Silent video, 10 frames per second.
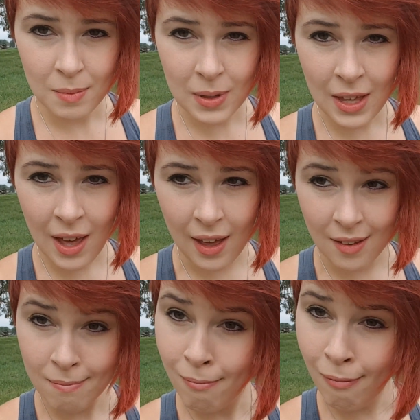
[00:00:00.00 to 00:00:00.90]
But yeah,
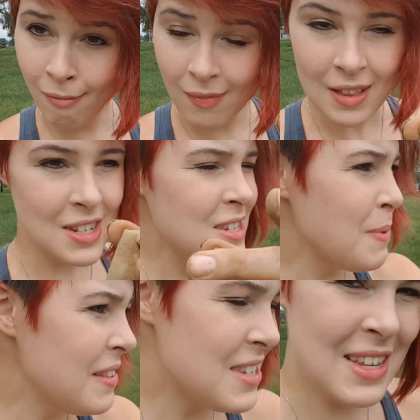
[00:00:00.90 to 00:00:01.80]
this is
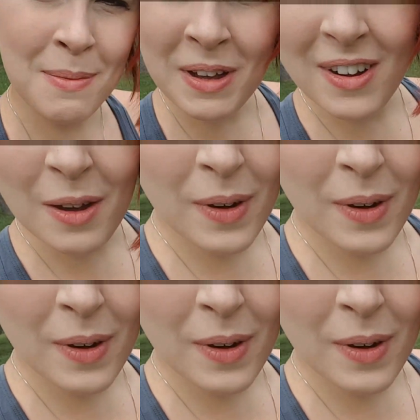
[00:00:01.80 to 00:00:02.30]
about the same area